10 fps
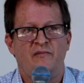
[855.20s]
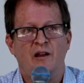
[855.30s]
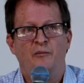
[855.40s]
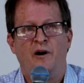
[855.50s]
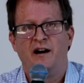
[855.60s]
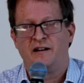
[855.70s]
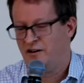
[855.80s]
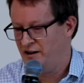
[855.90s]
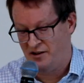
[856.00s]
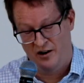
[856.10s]
by
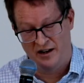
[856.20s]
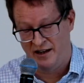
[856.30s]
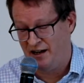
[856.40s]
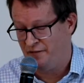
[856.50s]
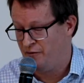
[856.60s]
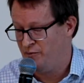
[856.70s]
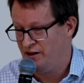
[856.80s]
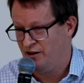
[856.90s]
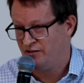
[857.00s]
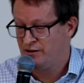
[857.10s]
a guy, again, a
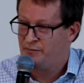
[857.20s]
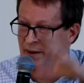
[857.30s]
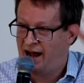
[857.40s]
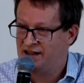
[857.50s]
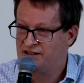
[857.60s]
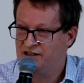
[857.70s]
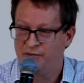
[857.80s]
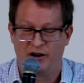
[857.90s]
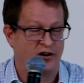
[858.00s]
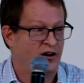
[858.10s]
familiar passage
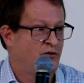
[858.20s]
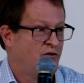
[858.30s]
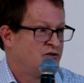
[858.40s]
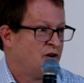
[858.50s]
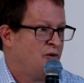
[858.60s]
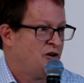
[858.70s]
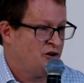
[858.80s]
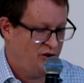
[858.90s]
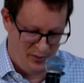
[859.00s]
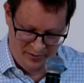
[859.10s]
by a guy called John Mark
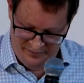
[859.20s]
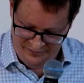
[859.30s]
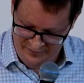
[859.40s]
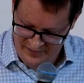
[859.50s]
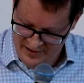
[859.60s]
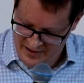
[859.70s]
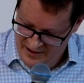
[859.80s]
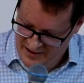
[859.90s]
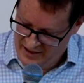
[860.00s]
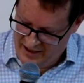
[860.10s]
Comer.
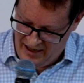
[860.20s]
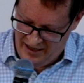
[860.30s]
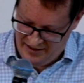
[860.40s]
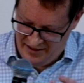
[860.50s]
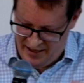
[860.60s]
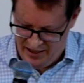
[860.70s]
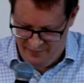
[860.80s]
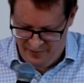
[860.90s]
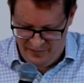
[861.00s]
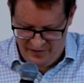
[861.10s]
And again,
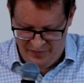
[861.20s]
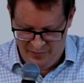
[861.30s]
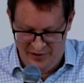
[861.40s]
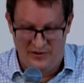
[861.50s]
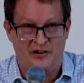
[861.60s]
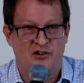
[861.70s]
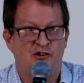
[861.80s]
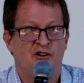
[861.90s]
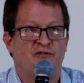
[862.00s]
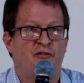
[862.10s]
if you've been around
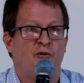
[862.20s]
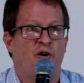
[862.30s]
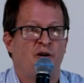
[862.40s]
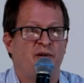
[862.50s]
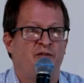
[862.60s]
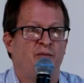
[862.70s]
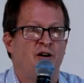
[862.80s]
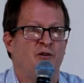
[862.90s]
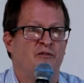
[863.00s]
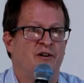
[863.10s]
church for a while, you would be
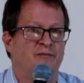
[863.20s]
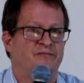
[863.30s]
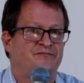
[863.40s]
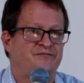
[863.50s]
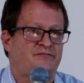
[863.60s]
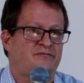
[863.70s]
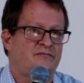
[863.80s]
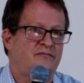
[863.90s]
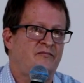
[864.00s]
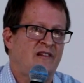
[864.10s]
familiar with it.
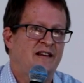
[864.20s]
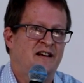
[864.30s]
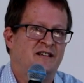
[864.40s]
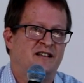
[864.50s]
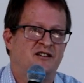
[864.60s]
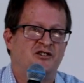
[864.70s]
And then it says,